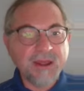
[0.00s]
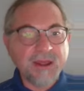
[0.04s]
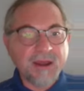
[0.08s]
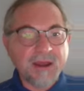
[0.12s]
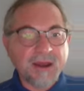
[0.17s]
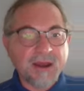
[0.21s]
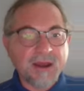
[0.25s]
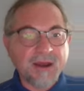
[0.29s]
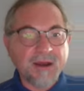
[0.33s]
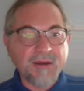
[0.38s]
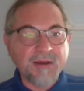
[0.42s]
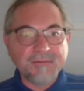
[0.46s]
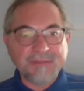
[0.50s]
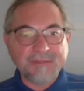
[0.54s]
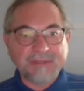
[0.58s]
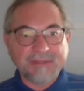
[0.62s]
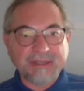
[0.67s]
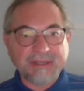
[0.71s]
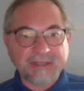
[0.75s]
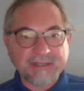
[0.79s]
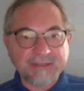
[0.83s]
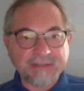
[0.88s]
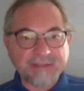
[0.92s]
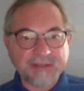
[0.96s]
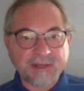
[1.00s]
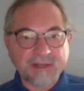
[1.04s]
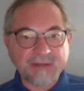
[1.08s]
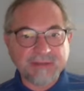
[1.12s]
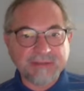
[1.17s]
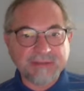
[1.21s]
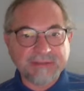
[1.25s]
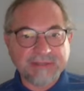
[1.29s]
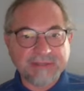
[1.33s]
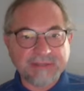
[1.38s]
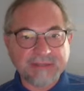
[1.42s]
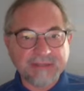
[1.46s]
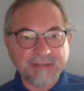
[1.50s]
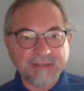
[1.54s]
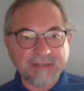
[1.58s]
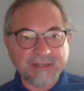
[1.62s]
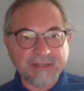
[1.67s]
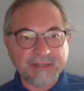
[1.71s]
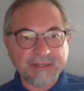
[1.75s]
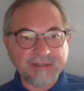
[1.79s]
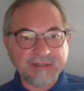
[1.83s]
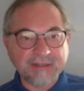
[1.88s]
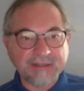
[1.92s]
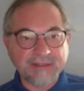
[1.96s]
Uh, but let's now see
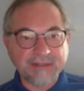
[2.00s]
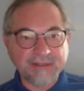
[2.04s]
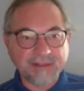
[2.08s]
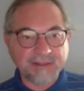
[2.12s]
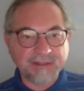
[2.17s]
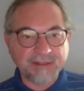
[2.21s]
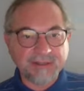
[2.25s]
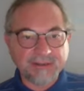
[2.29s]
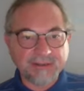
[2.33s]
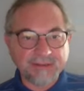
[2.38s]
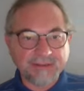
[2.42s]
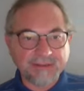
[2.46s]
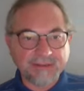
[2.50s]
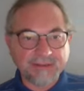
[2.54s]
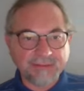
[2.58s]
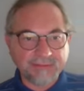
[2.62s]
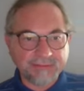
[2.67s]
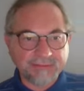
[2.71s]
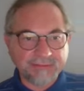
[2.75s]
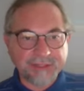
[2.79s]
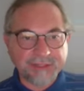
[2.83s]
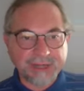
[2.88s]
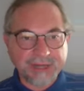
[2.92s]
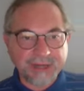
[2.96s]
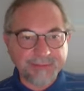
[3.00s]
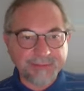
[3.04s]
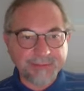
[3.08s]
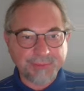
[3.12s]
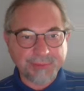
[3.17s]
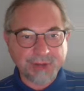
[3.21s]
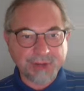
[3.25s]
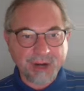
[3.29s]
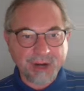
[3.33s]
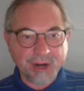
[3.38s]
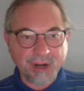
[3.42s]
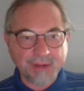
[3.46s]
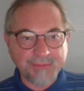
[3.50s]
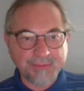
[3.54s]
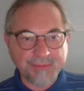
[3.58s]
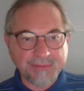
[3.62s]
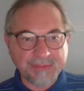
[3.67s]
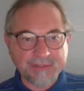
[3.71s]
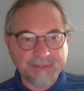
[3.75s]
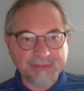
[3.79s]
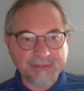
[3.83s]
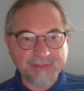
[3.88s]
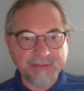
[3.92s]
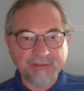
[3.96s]
that uh, J prime
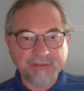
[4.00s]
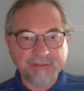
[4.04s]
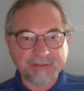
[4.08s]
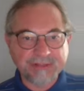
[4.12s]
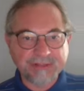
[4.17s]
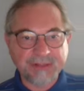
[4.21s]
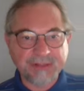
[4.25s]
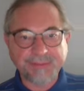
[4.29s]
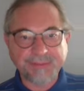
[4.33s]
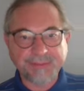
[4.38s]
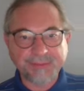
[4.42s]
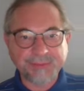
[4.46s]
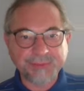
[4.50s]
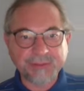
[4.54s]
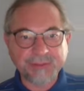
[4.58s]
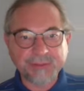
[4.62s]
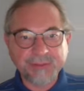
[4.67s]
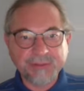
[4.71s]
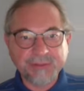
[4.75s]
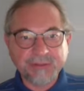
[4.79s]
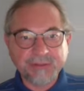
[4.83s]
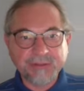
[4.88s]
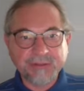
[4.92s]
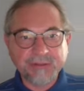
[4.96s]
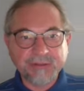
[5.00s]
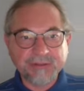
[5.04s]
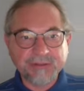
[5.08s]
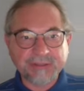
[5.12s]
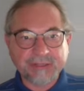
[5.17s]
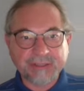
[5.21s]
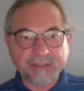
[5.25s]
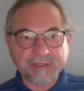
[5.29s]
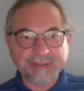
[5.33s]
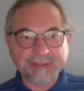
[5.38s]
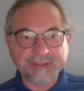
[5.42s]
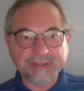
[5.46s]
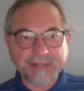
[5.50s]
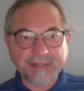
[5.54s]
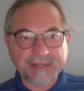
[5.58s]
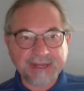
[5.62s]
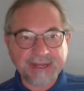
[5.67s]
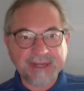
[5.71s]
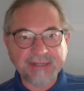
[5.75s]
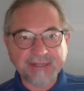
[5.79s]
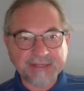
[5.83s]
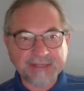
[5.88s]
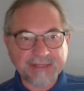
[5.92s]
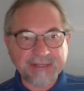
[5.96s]
is in step that actually
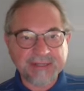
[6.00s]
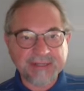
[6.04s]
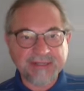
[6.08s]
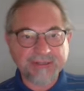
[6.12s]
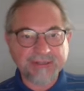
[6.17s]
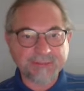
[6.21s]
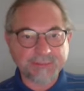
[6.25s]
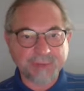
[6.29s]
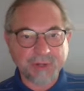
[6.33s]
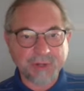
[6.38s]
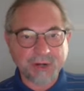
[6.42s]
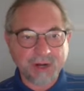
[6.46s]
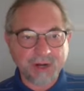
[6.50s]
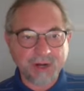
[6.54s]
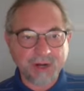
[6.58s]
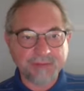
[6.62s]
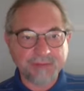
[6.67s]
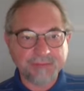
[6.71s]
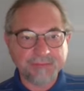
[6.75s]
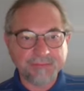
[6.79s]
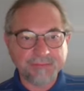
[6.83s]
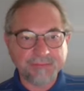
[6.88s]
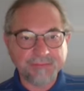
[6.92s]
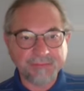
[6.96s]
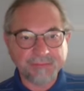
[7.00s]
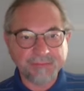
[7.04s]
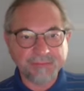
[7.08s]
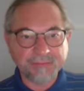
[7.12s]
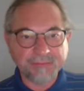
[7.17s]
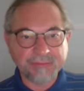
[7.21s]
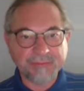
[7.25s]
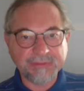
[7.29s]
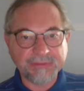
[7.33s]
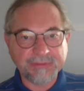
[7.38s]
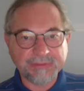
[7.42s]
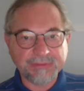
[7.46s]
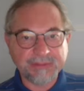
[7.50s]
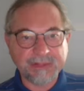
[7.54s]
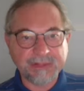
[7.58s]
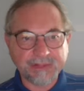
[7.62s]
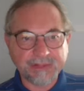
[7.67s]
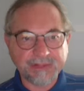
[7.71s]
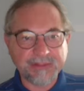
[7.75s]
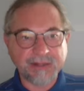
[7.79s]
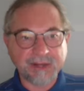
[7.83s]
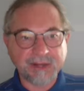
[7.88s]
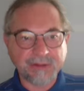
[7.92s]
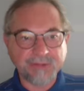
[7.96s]
S and S prime
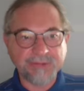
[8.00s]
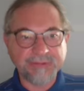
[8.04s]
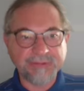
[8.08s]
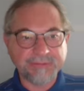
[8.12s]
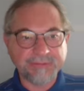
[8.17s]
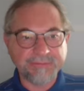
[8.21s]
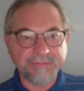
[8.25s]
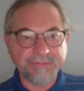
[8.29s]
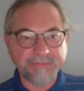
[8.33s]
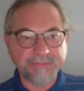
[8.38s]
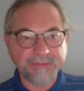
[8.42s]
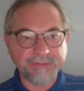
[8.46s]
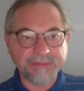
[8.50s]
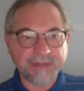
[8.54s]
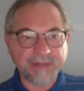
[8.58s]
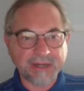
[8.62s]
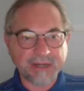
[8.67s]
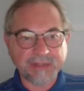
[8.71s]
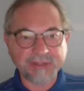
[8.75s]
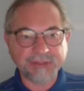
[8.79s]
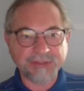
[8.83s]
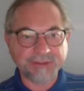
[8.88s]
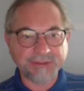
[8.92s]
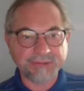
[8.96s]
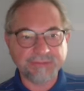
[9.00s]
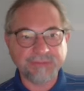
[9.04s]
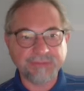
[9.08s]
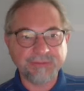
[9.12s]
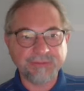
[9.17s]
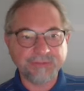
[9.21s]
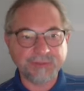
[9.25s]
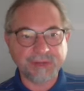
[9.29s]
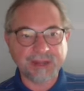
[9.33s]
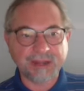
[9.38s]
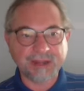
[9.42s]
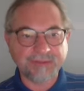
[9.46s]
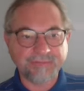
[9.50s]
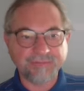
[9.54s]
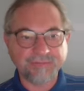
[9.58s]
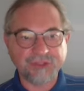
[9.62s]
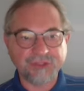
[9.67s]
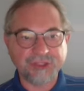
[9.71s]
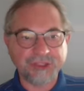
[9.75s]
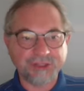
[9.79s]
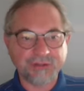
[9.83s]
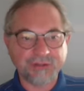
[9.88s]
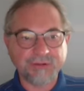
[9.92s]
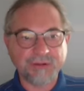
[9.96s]
take now a different action when we have
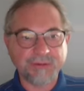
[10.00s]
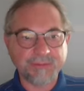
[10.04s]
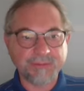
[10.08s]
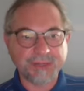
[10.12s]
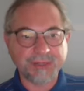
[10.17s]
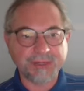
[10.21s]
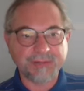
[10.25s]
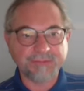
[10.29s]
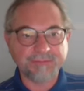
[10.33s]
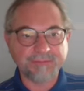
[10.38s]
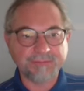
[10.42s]
G coming in.